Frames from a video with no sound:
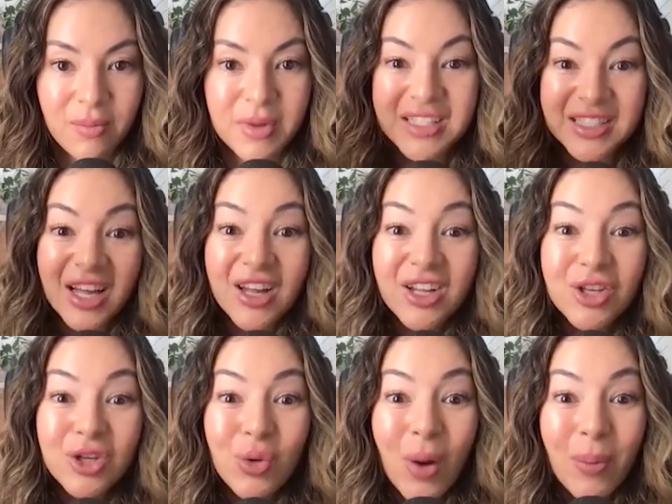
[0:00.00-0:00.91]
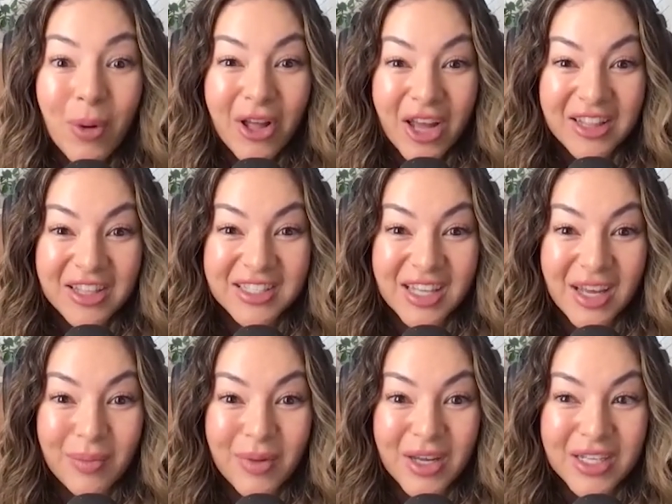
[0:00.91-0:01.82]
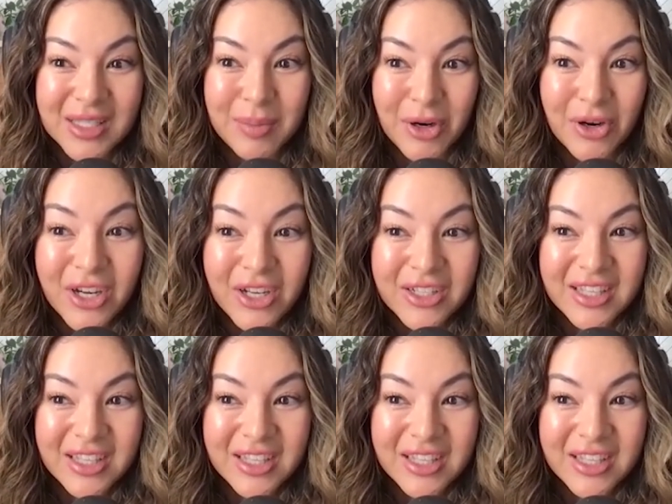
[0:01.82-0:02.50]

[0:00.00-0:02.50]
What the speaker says: Because you probably had the same experience.